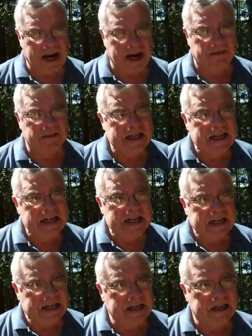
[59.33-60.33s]

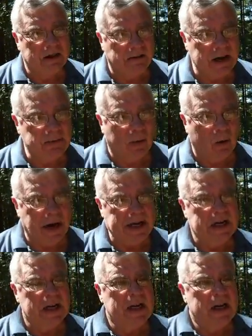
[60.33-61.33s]
Half. He had a great
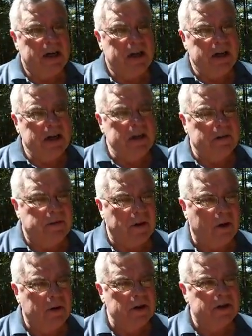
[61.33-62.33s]
point. You need to
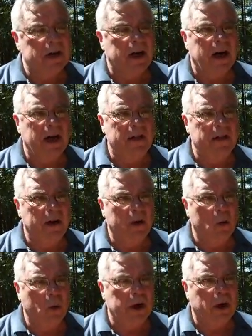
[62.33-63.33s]
focus on the
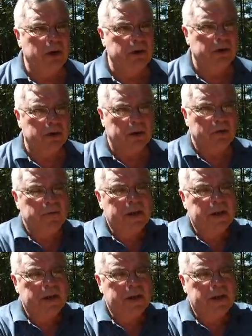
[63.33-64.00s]
will do.